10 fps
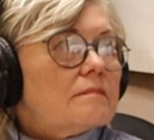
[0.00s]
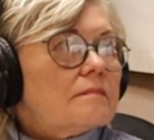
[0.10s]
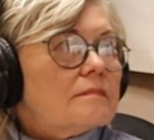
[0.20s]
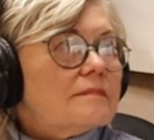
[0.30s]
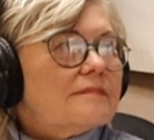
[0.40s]

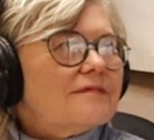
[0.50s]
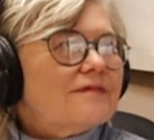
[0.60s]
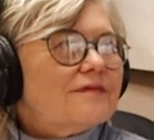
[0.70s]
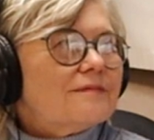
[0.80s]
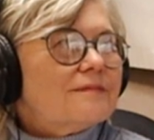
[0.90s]

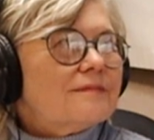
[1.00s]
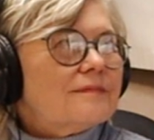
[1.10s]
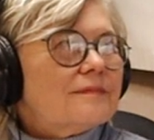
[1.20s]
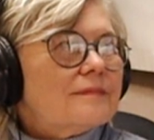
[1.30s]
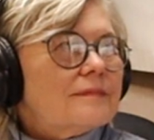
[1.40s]

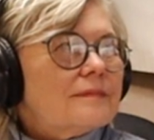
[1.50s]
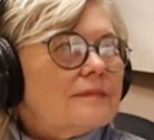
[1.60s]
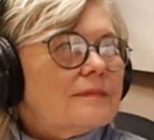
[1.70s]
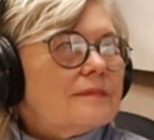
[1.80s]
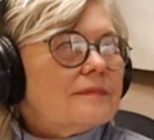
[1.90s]

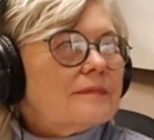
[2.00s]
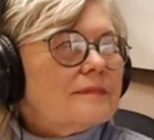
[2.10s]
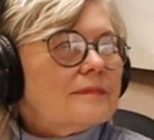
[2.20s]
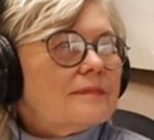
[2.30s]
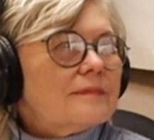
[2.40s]

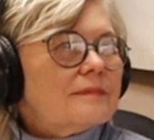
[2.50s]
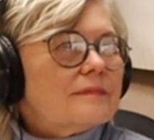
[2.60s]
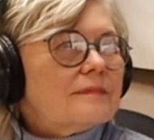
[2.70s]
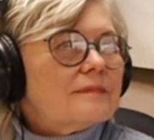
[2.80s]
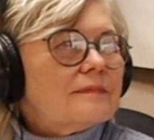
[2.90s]

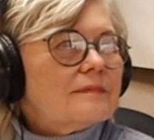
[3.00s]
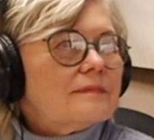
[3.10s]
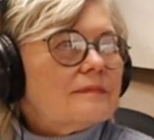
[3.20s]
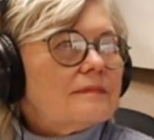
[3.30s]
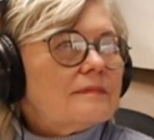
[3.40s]

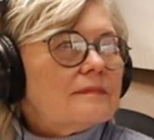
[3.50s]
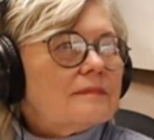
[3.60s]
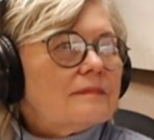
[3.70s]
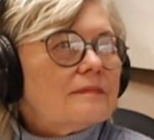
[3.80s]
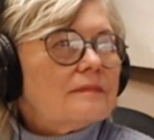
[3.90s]

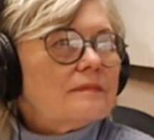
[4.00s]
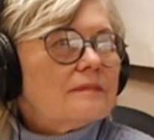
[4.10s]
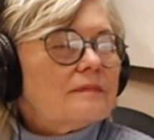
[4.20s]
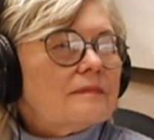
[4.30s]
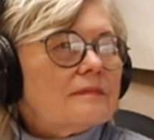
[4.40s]

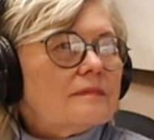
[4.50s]
This person isn't speaking.